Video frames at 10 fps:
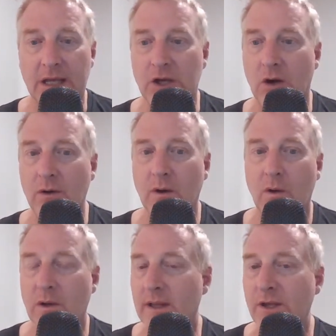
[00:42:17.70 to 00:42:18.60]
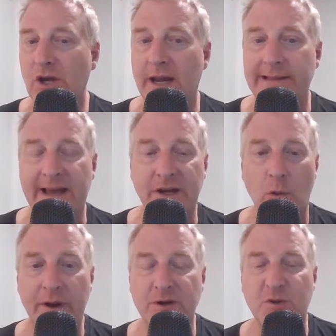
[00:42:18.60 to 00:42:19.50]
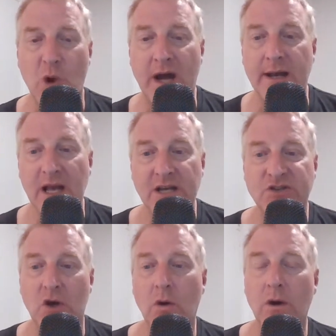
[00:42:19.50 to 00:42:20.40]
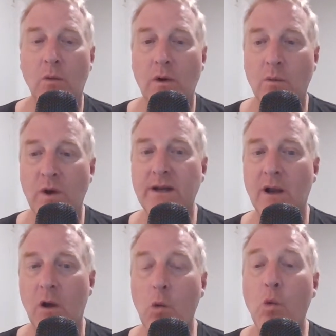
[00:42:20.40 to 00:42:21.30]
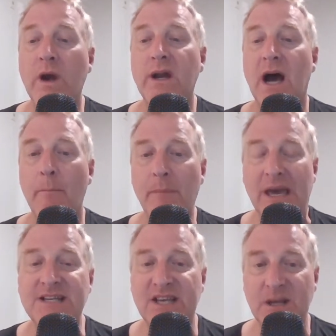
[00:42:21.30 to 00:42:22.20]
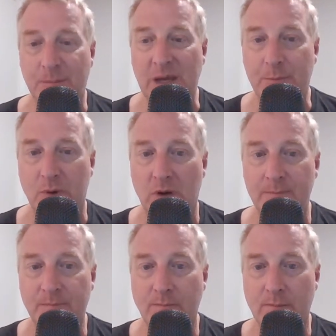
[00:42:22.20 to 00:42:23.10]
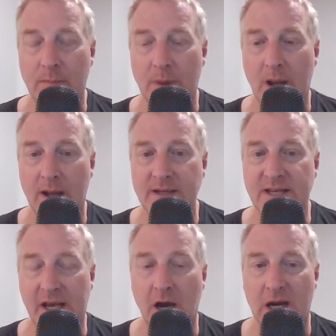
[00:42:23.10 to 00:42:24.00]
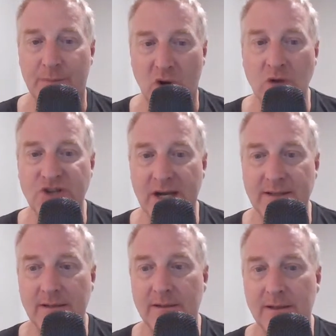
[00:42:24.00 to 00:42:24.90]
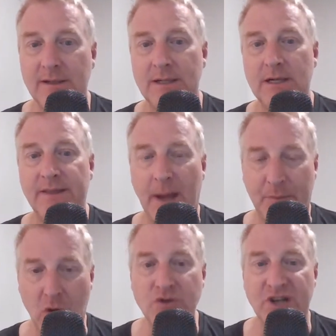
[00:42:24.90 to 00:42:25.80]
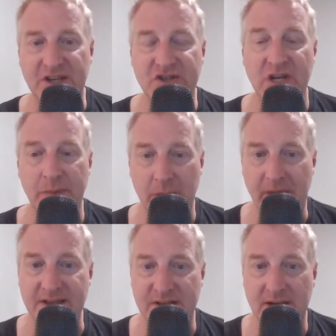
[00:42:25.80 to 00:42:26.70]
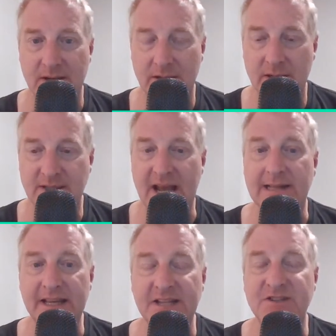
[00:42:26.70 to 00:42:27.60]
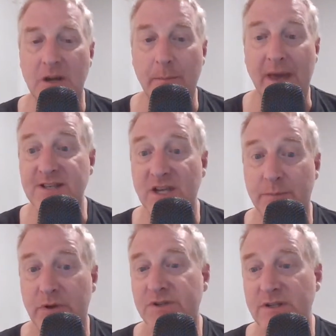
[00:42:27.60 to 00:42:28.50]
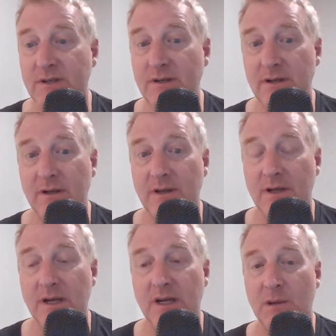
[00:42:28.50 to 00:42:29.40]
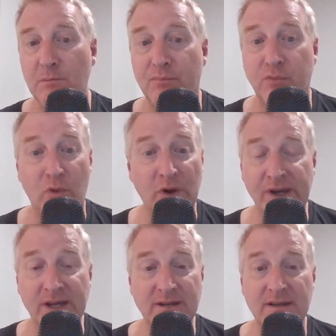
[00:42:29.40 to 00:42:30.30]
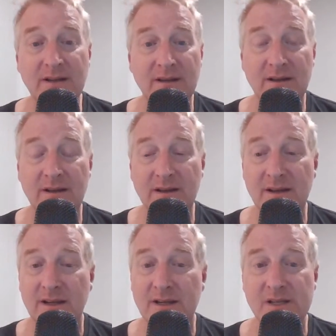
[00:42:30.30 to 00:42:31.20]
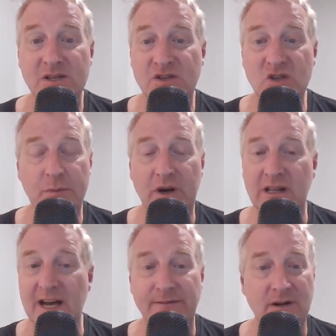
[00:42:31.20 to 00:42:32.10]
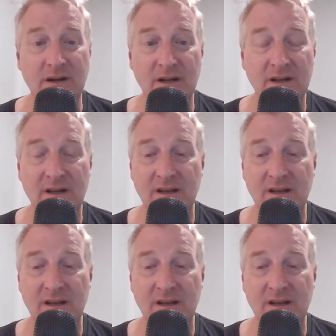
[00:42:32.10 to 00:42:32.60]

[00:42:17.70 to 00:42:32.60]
You know, you got to let your winners run. So when when amazing people on a project, that project is going to be amazing. Tech Lead is an amazing person, brilliant, super clever,